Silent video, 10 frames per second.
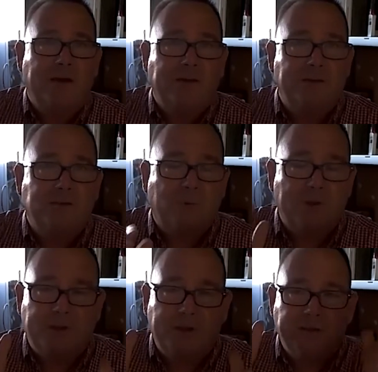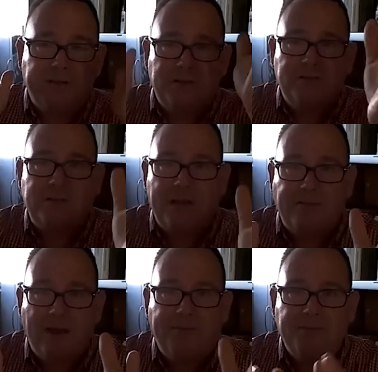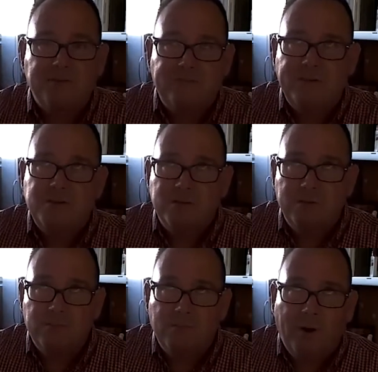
It's one thing to sit and say I've got this vision,